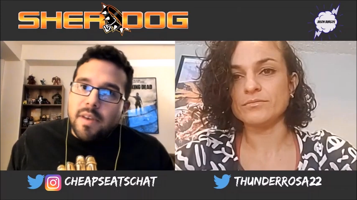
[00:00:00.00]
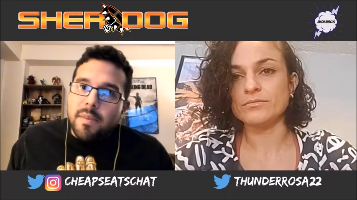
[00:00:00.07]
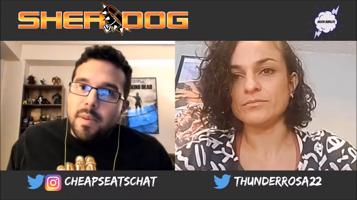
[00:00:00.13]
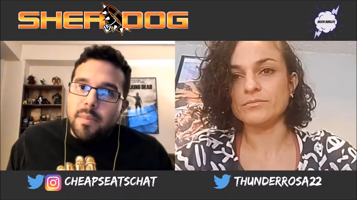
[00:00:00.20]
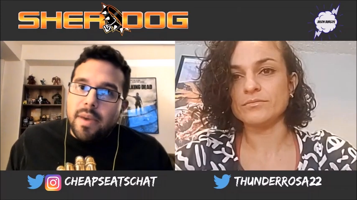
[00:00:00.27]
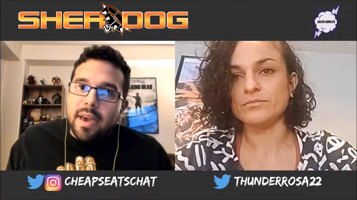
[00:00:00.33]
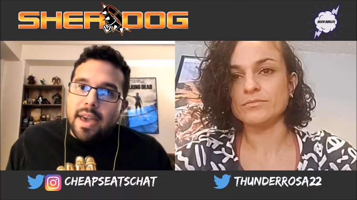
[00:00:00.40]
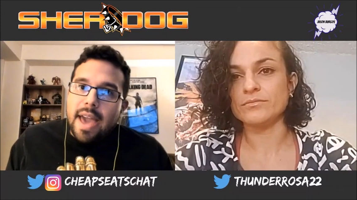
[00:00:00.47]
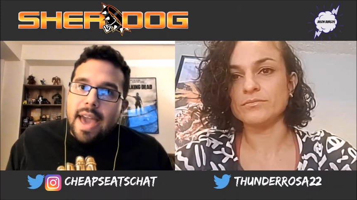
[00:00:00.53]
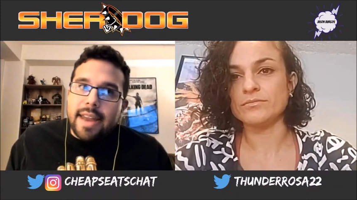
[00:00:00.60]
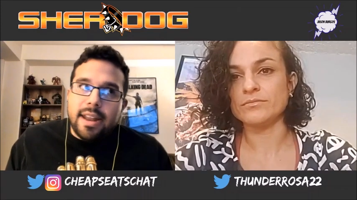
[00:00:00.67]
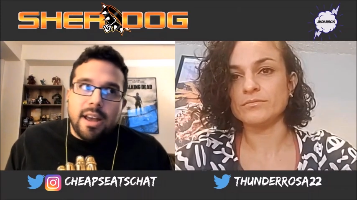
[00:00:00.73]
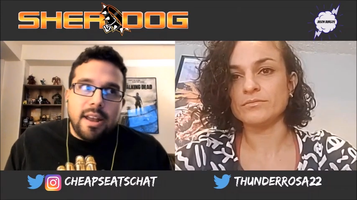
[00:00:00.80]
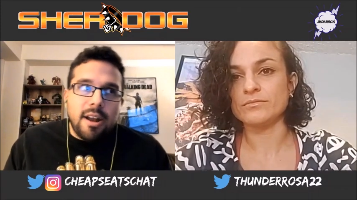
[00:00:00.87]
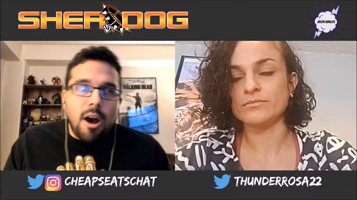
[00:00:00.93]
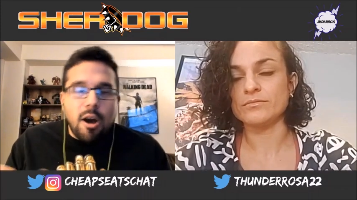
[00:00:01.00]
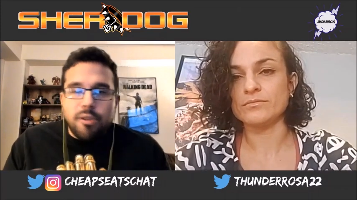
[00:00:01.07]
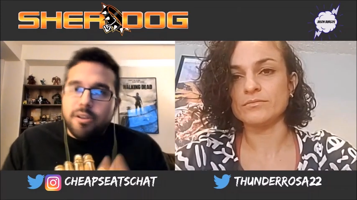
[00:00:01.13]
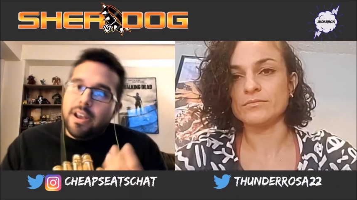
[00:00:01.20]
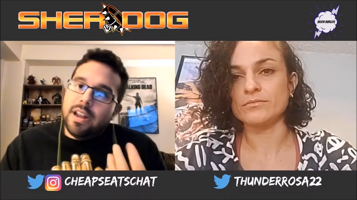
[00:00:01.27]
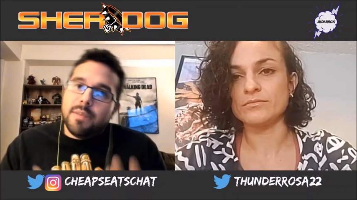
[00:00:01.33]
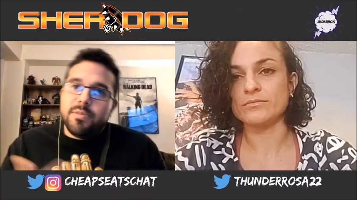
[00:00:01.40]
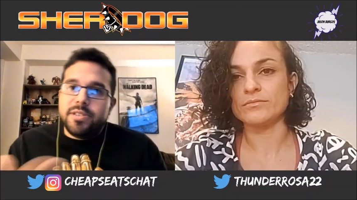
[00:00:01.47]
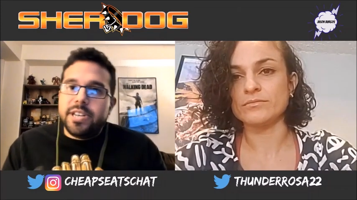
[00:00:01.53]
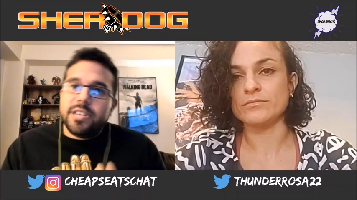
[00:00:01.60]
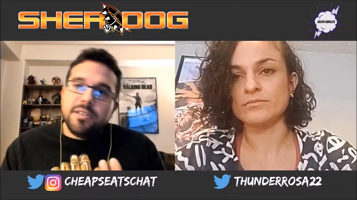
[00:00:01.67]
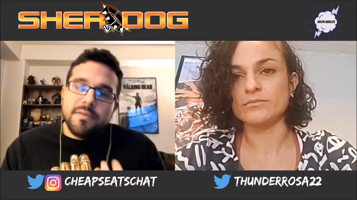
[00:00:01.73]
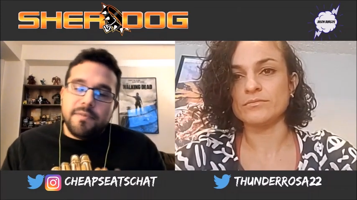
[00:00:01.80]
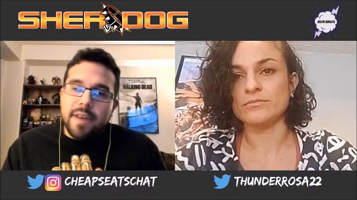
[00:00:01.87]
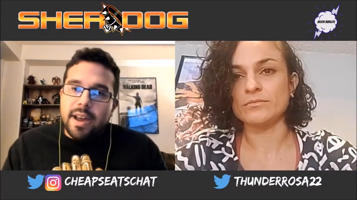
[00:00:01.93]
Speaker 1: of M M A, and, and are there any
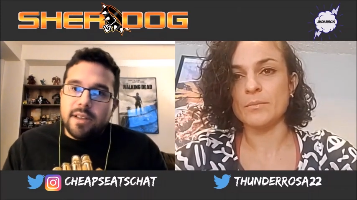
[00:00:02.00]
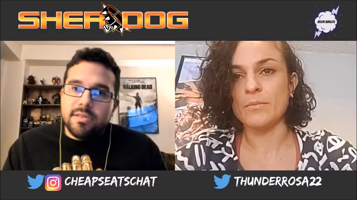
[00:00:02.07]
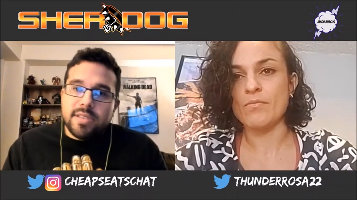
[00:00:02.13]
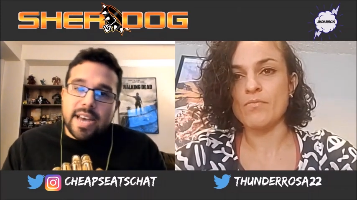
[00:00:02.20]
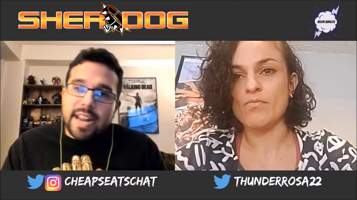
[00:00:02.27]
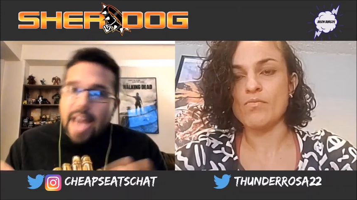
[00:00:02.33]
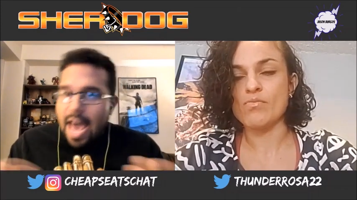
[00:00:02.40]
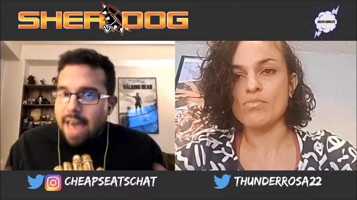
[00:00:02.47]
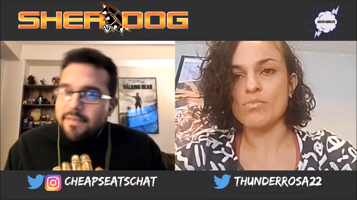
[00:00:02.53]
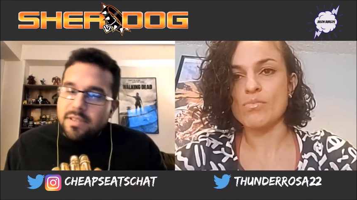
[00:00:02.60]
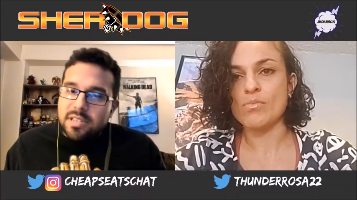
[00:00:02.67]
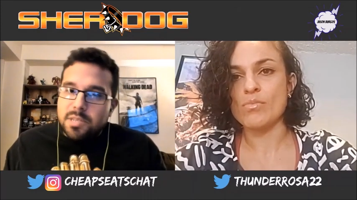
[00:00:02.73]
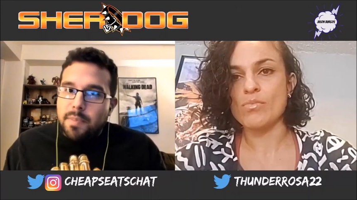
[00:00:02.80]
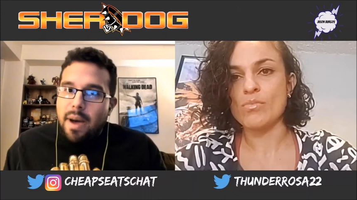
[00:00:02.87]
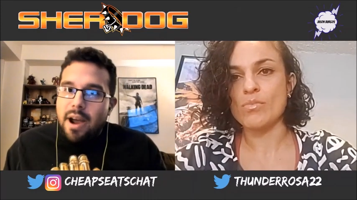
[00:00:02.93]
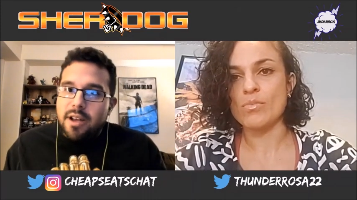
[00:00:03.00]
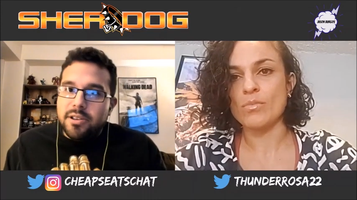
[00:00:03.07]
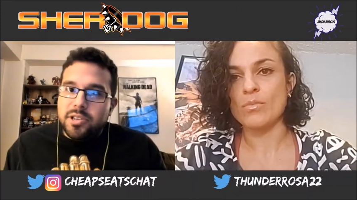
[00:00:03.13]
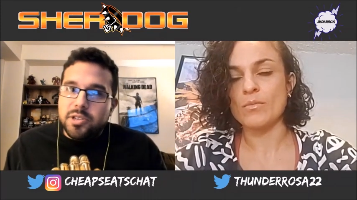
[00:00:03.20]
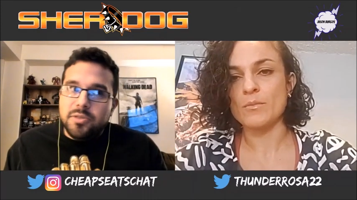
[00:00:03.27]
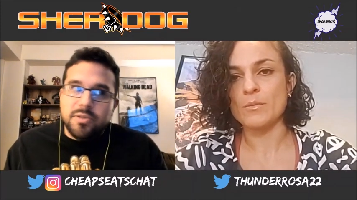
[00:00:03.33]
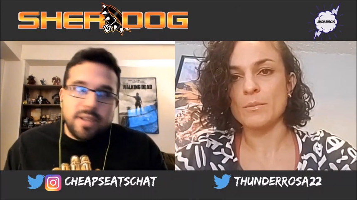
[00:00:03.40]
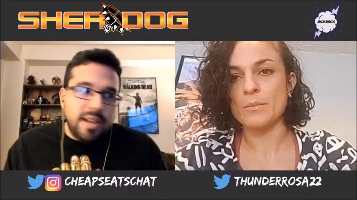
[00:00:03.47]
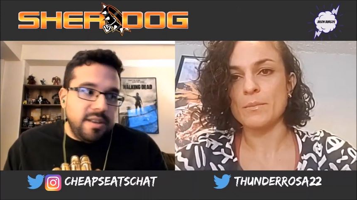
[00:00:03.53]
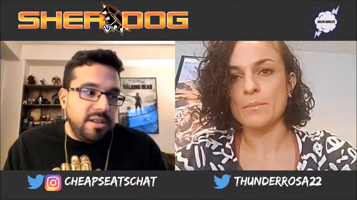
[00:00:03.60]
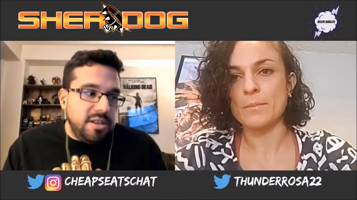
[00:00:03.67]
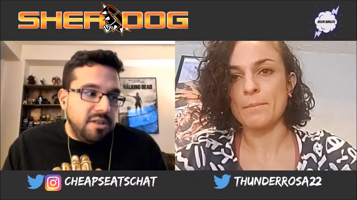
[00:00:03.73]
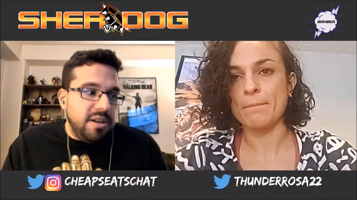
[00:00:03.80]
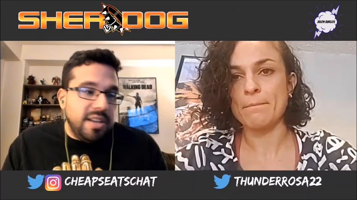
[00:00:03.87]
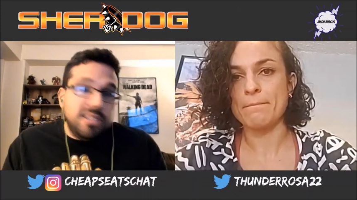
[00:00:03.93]
particular fighters that have inspired you that, you
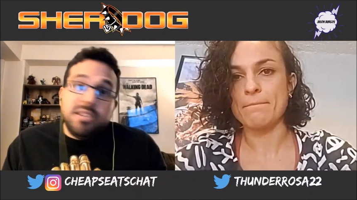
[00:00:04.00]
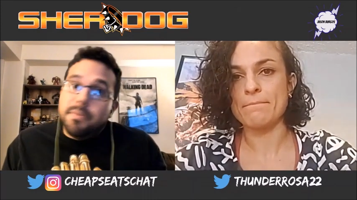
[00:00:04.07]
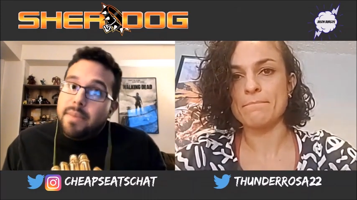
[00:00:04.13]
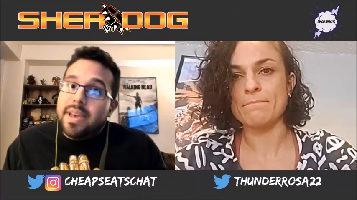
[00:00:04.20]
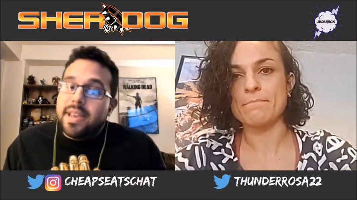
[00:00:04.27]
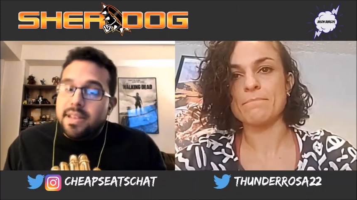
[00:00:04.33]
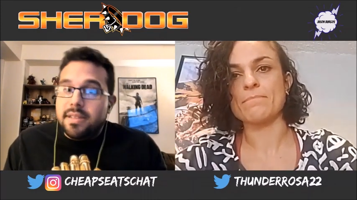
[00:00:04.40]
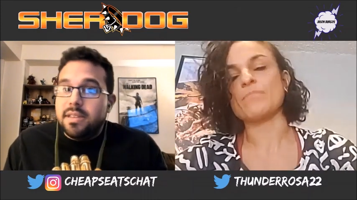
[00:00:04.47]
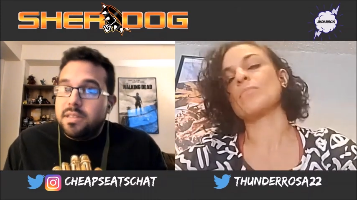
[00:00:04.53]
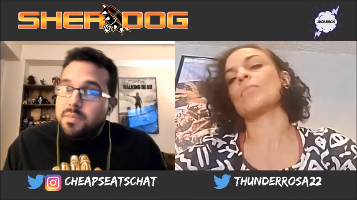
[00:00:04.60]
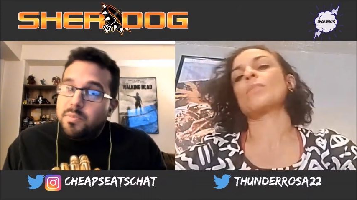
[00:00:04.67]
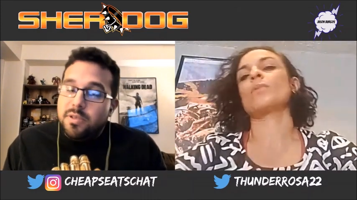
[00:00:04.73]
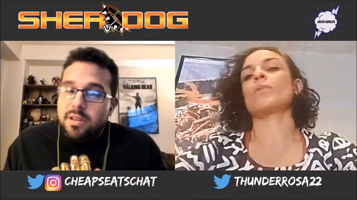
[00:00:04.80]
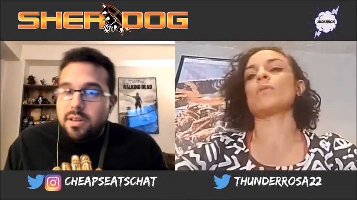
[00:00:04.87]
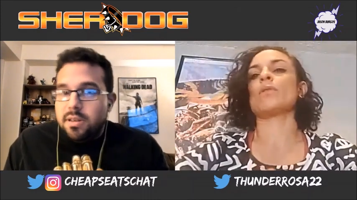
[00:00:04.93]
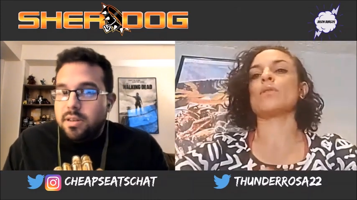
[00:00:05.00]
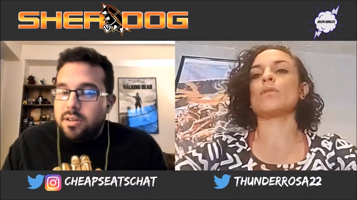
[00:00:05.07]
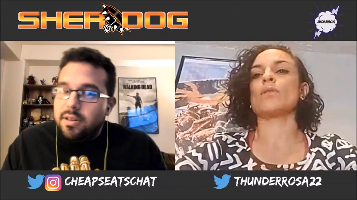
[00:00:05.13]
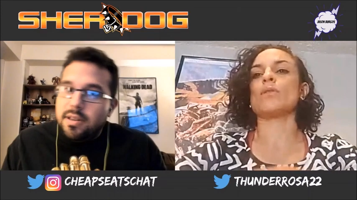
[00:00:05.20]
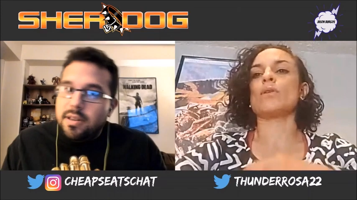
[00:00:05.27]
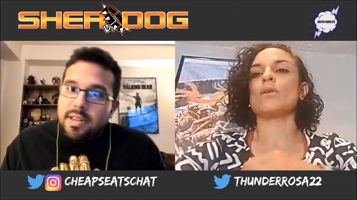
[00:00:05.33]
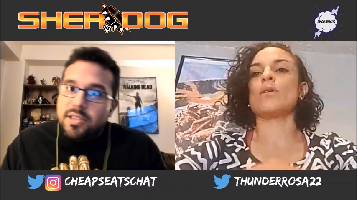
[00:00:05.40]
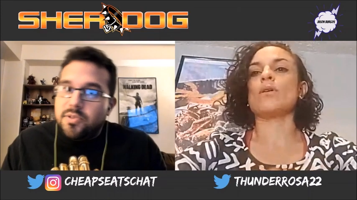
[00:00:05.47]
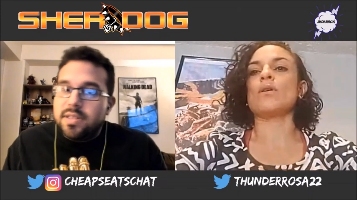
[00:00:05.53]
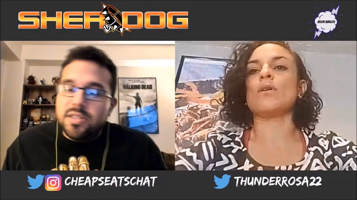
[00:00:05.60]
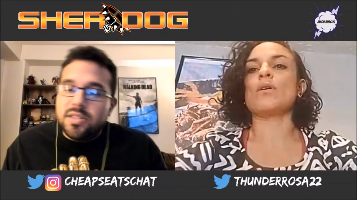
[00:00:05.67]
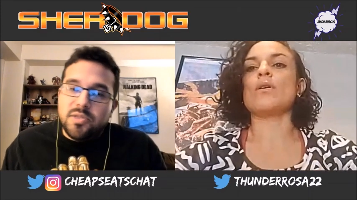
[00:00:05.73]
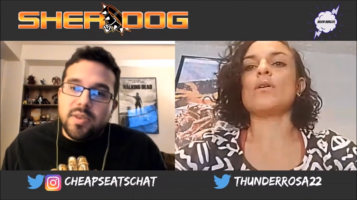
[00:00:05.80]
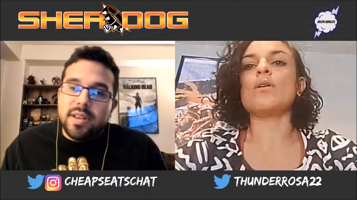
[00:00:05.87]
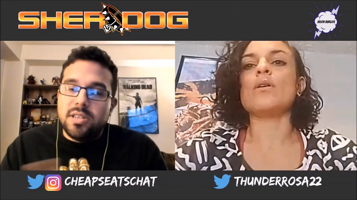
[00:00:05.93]
know, into making this pretty, you know,
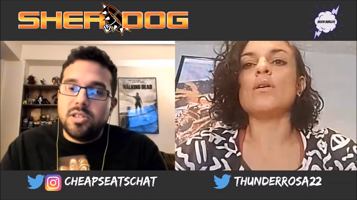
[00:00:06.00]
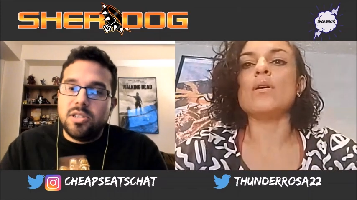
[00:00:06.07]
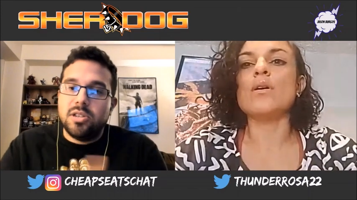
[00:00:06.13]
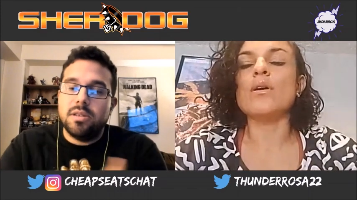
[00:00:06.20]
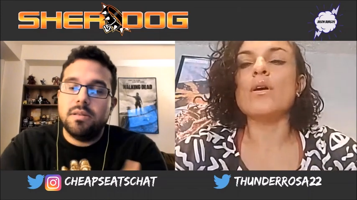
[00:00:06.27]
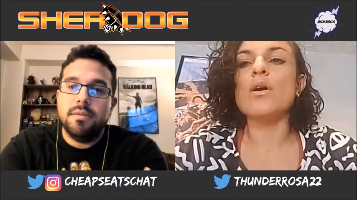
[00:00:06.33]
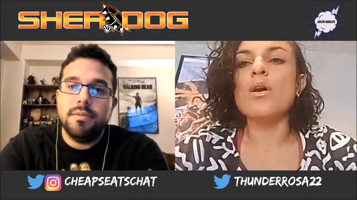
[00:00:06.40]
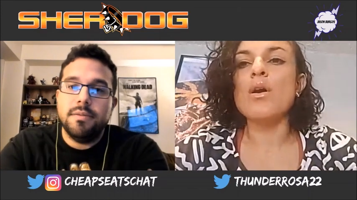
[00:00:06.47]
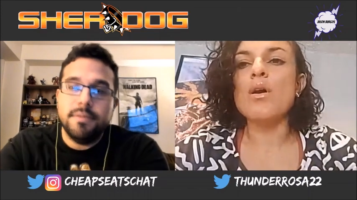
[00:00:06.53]
interesting transition?